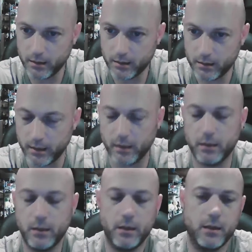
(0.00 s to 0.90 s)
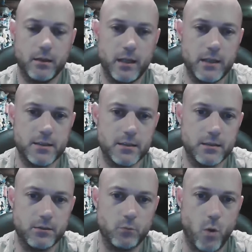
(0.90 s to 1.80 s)
yeah, that's
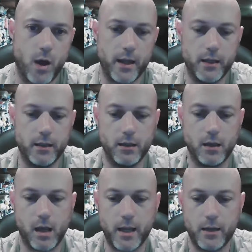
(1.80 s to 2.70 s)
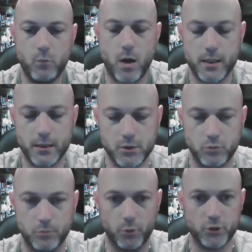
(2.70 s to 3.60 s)
why I wanted to
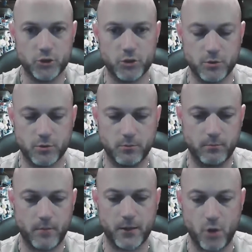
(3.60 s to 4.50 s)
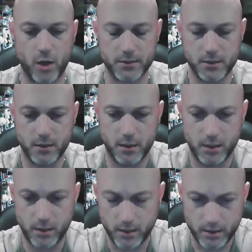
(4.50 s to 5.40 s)
push my thoughts
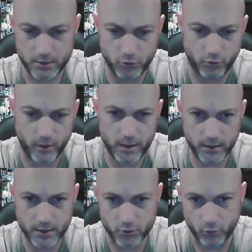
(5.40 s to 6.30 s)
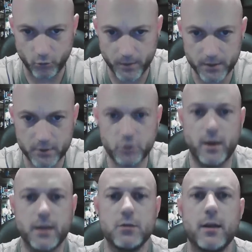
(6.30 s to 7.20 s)
to creating this group and
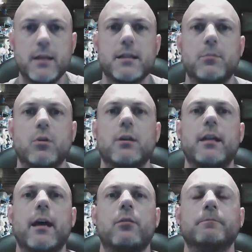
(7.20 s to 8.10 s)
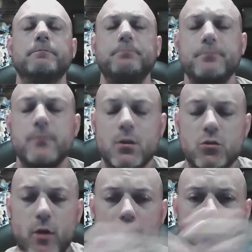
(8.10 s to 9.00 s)
trying to. I gotta stop looking down.
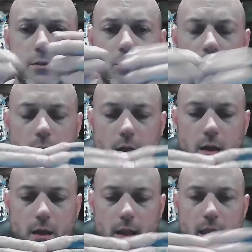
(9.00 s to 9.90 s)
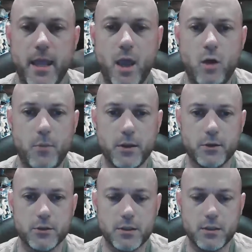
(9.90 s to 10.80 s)
Trying to help
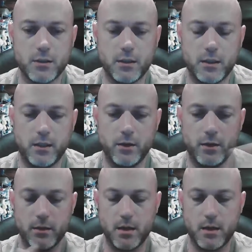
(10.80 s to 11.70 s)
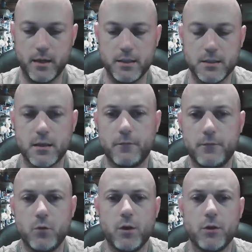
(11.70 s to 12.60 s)
others. There is a
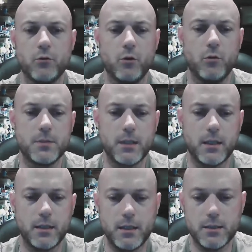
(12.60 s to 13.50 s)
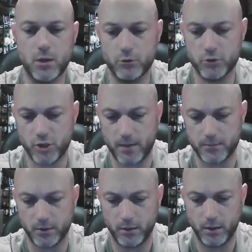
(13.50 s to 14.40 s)
few other groups like the East Coast
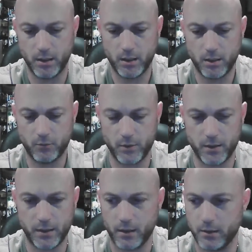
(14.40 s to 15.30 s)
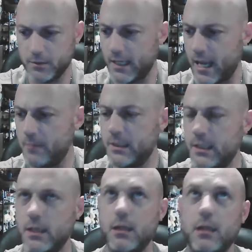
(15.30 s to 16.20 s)
chapter with was it
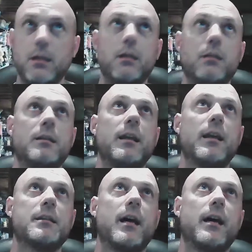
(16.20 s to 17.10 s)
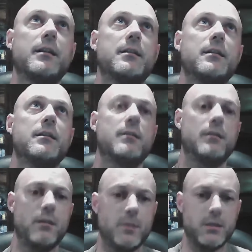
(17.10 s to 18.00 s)
MD TSI
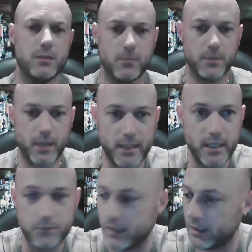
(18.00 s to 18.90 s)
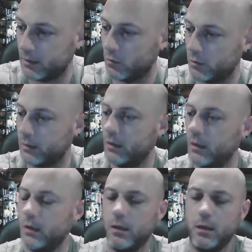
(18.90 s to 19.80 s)
something something. I can't even get in. Hold on.
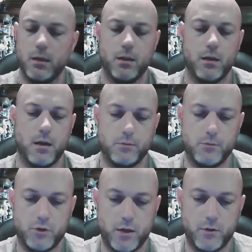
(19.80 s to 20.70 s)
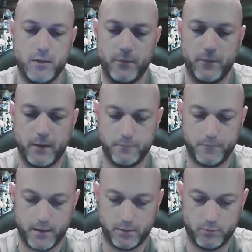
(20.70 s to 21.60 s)
I'll shout him if I can
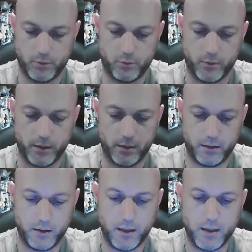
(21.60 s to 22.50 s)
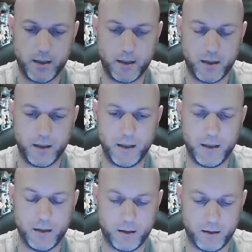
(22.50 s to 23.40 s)
find it real quick.
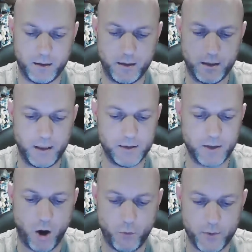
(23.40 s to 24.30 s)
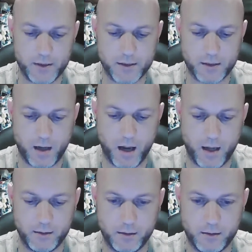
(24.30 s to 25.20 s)
He's always
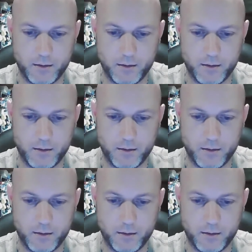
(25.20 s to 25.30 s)
on